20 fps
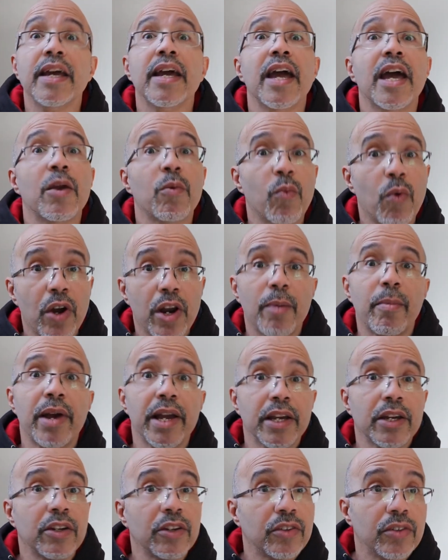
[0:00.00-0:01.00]
And what am
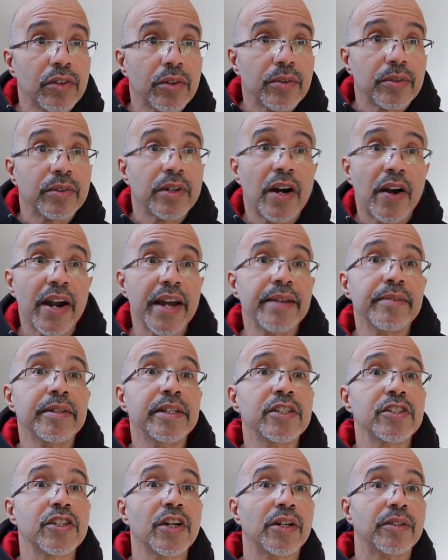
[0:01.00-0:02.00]
I going to do? All right.
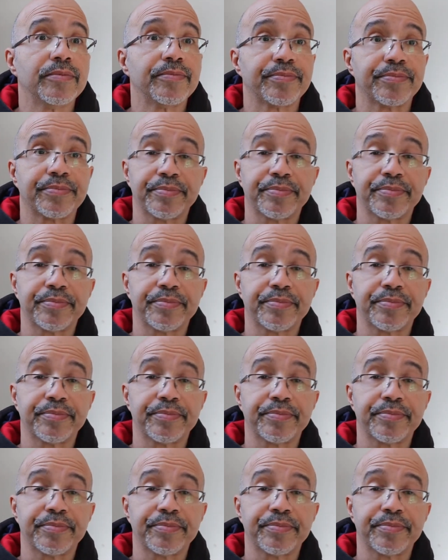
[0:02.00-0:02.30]
So